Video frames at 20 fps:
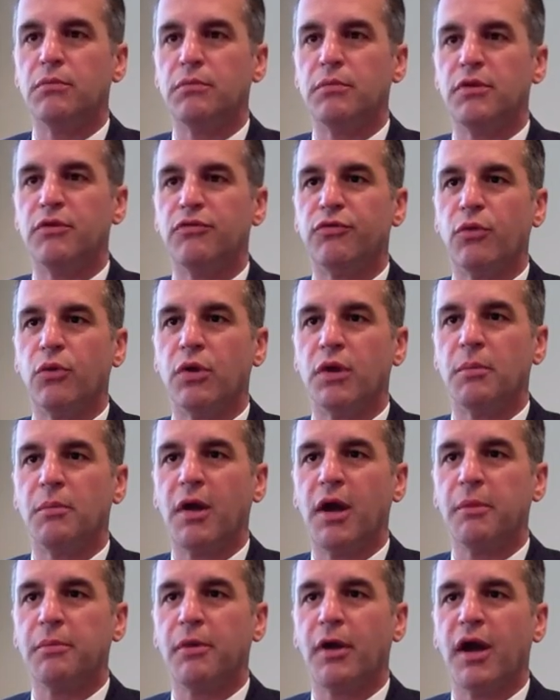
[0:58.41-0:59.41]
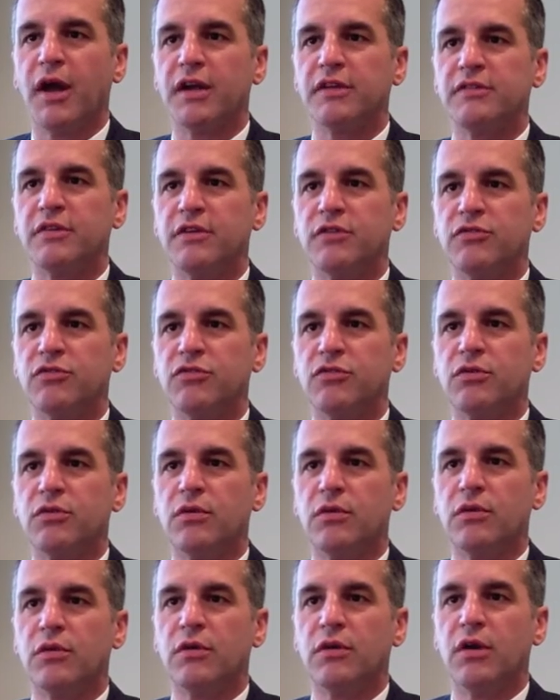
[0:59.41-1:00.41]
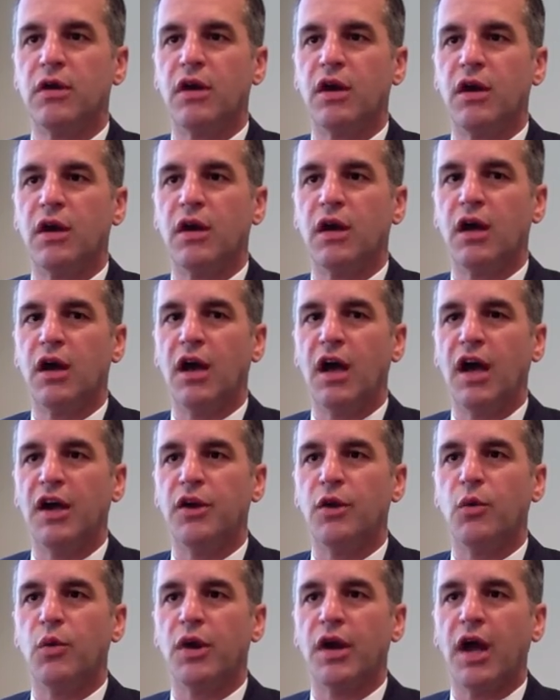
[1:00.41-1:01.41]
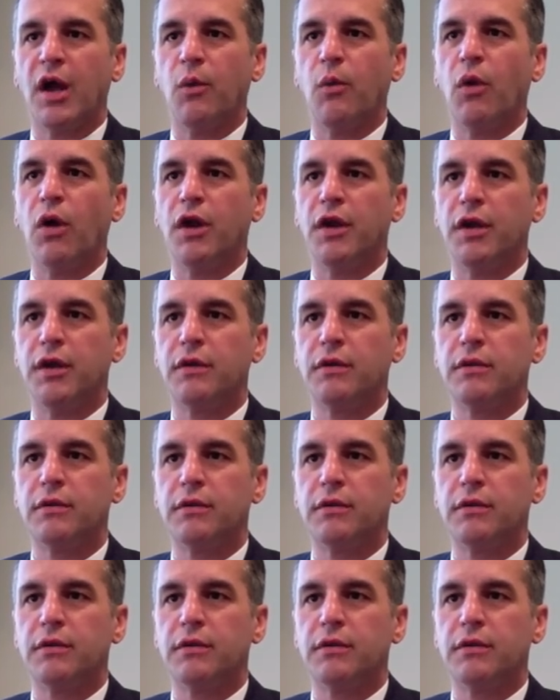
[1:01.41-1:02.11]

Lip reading: before in my practice, I know what I wanted.